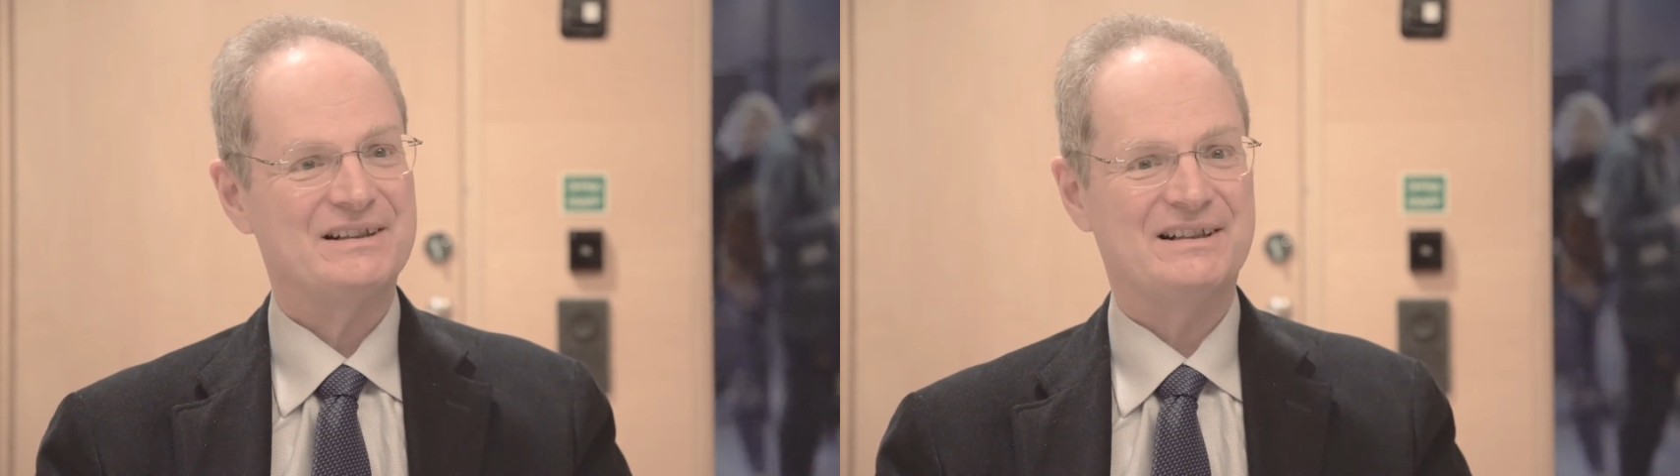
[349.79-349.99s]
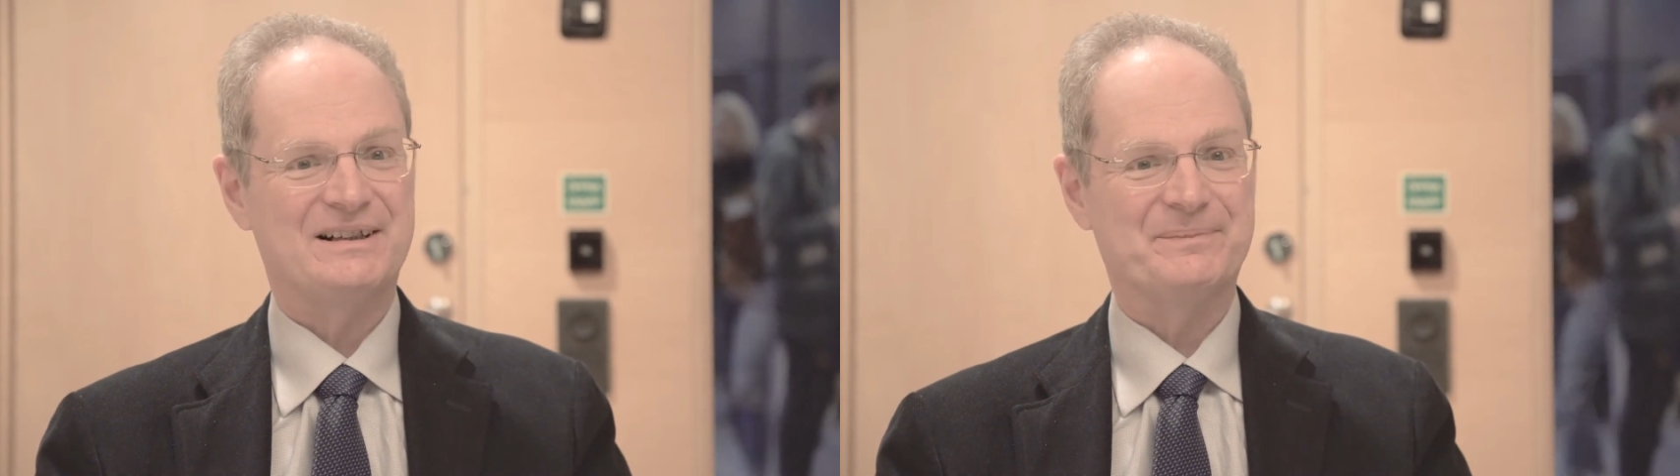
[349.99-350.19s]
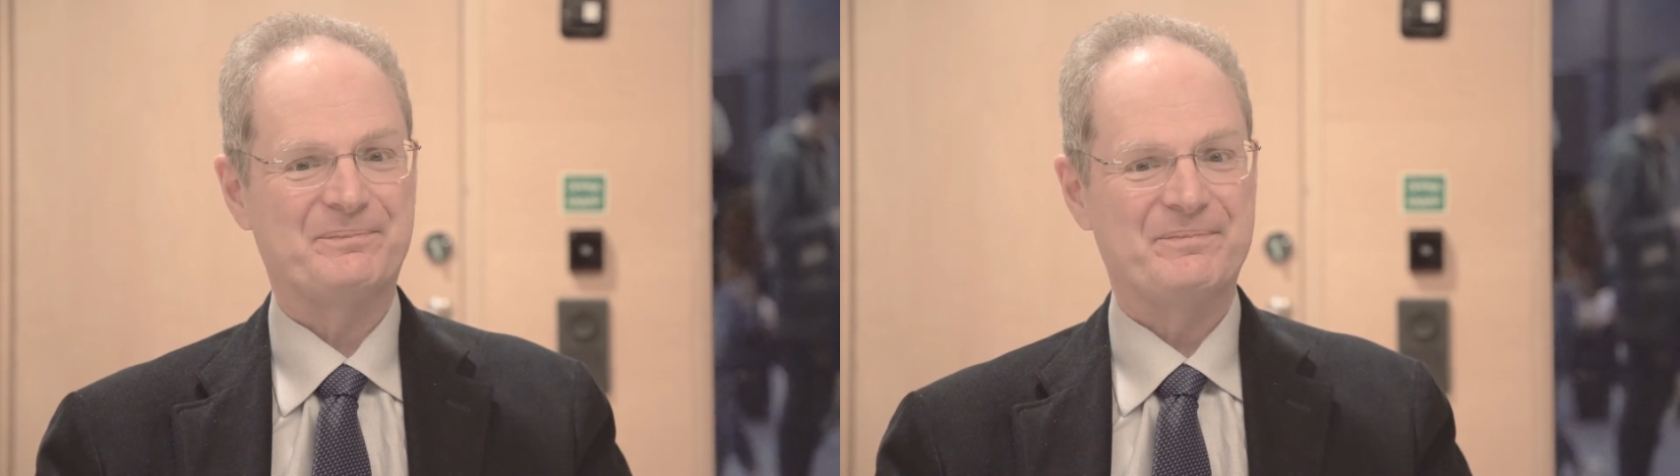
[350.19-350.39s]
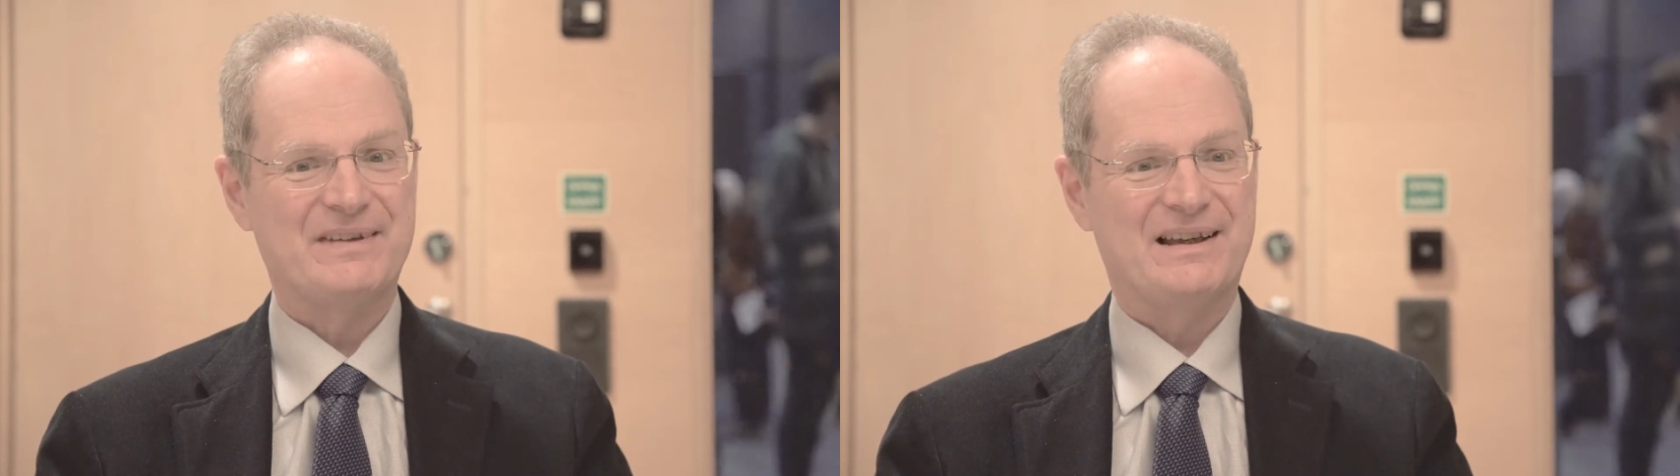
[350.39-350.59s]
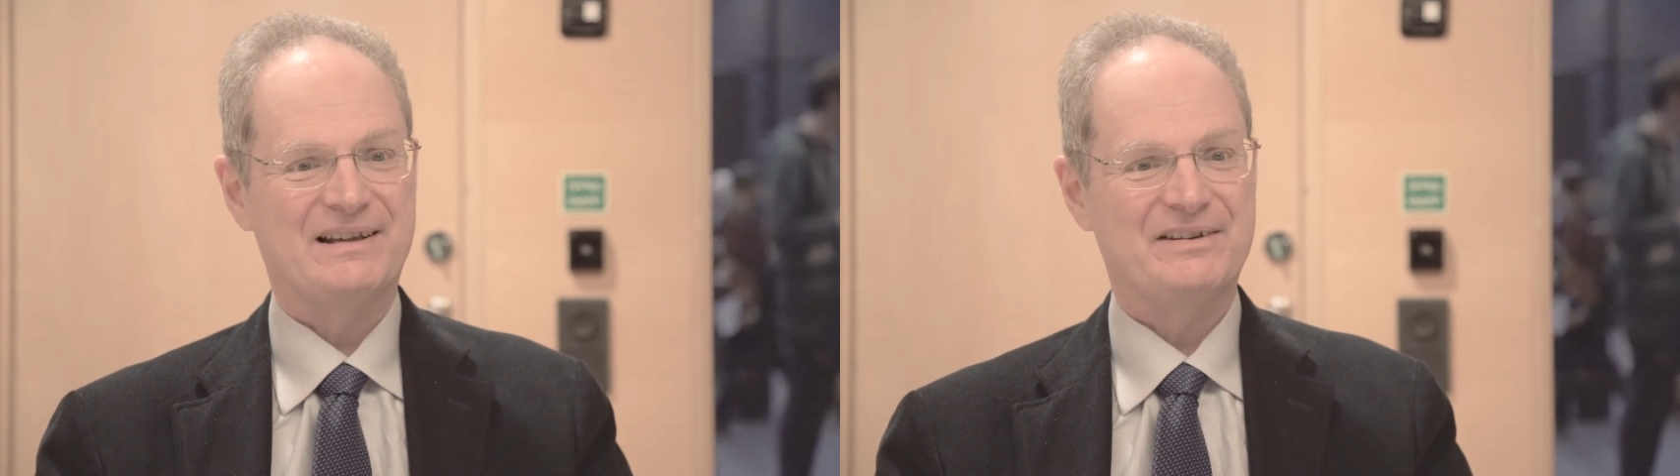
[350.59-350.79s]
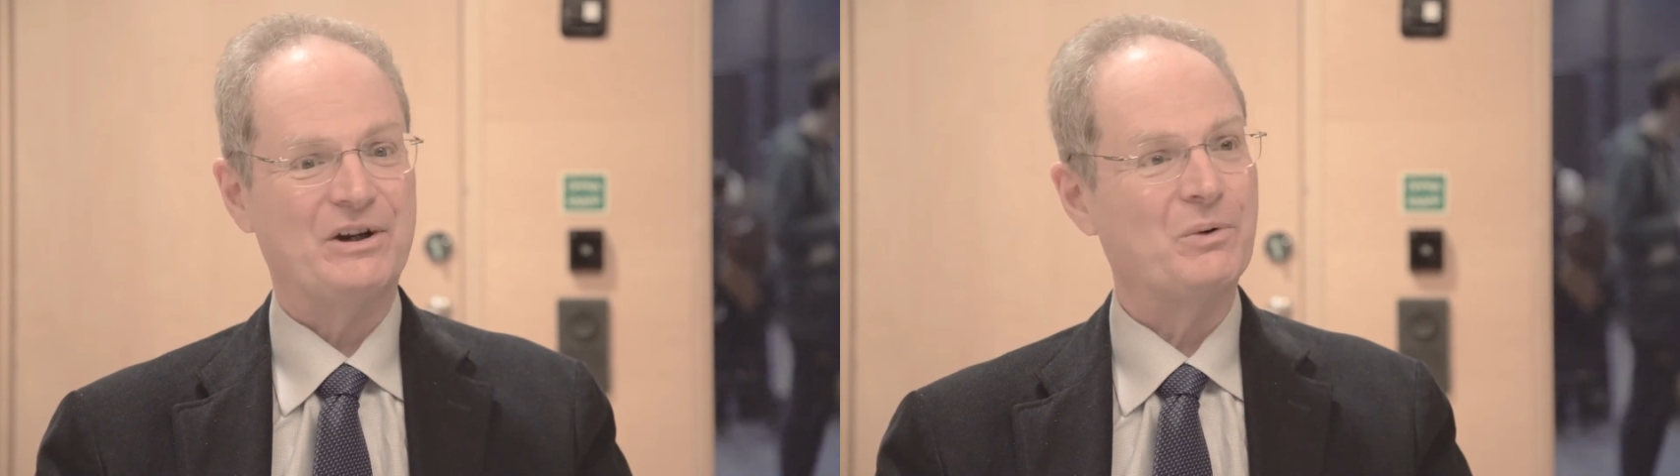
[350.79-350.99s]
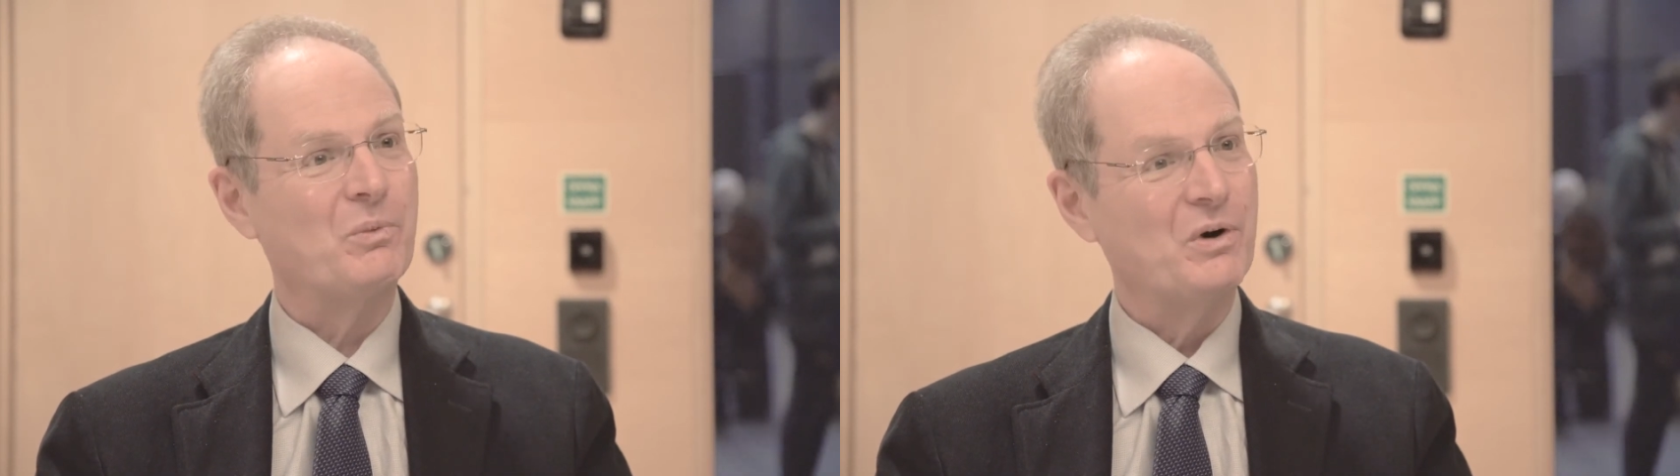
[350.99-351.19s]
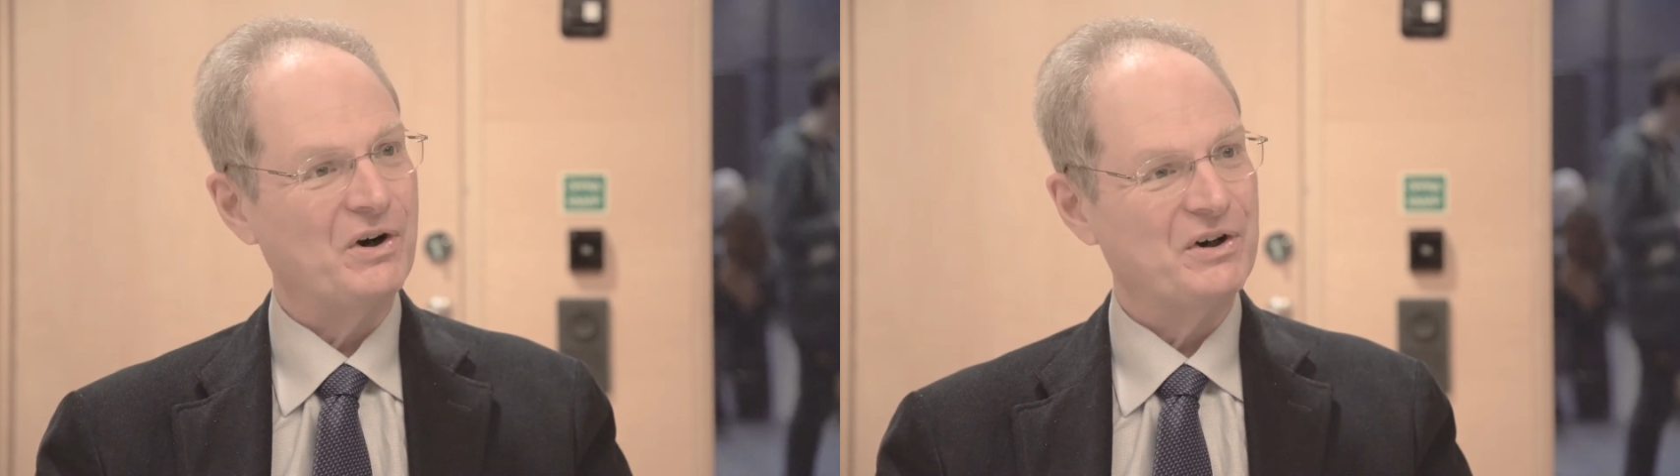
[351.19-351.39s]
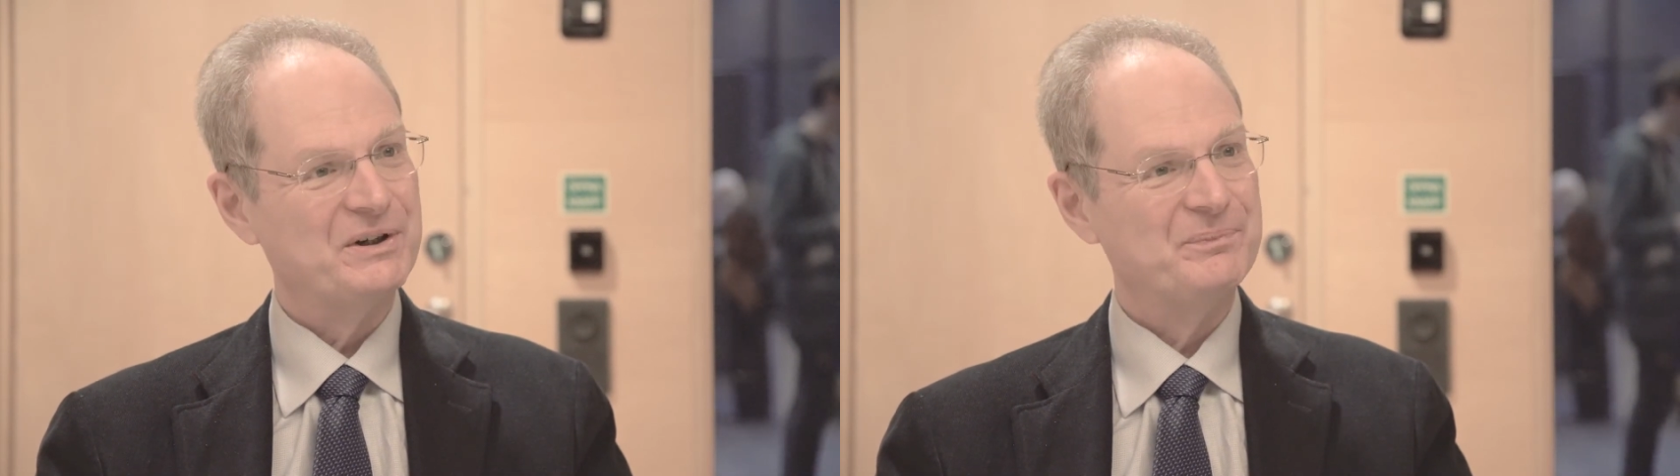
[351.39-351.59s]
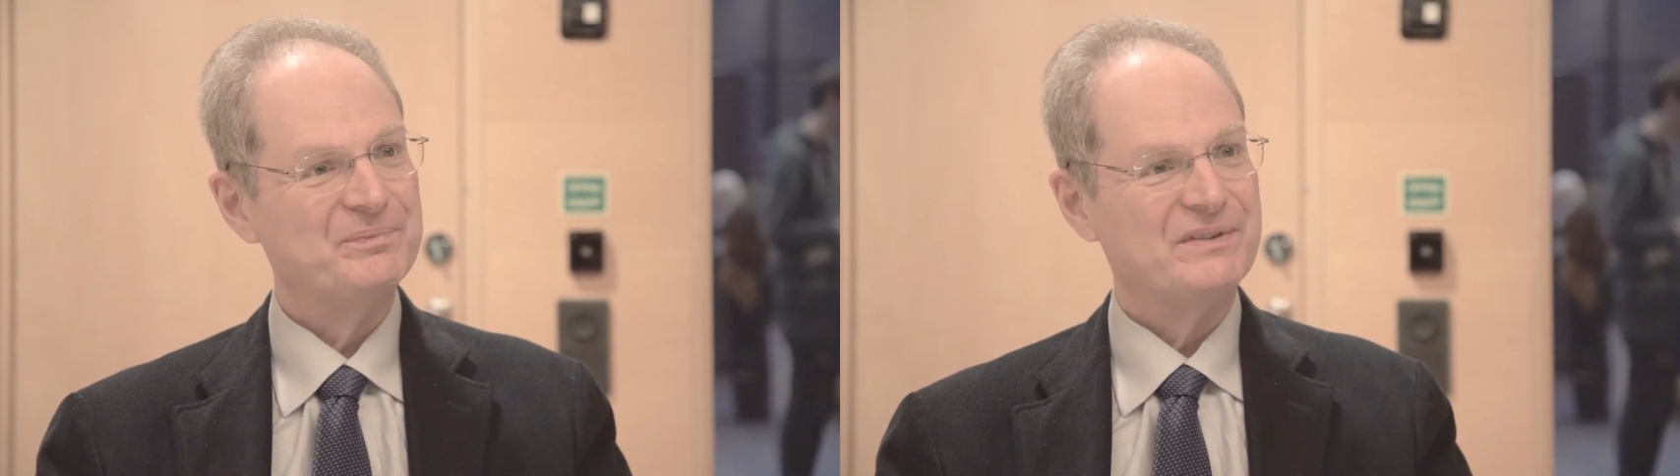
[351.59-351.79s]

um, their work,